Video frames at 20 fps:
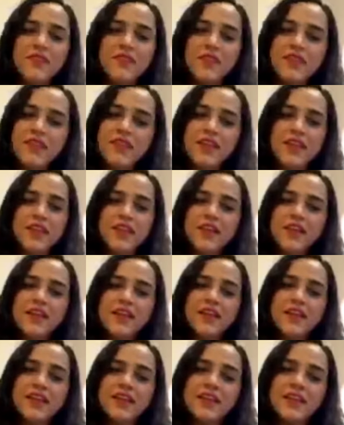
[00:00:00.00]

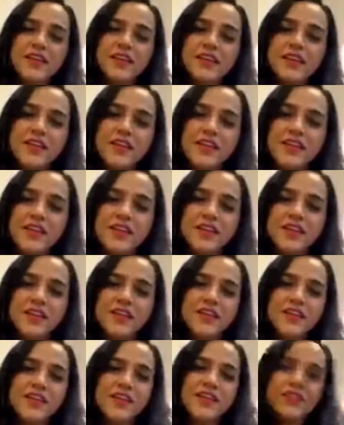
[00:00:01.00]

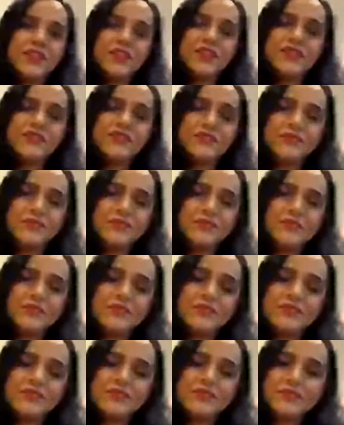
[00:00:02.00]

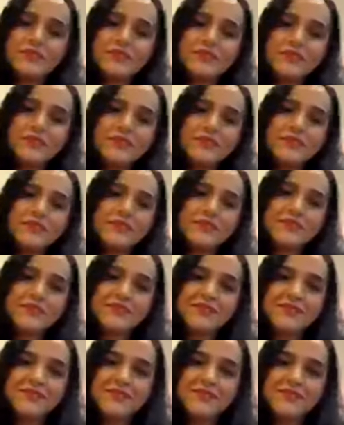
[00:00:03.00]

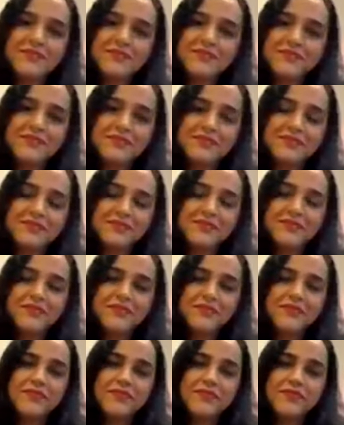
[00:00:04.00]

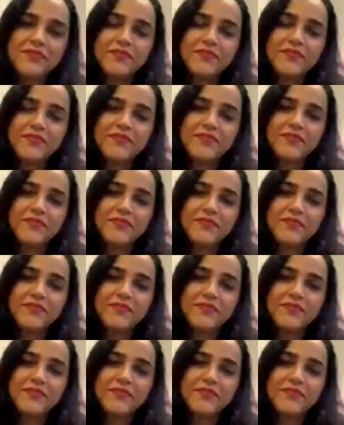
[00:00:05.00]
This person isn't speaking.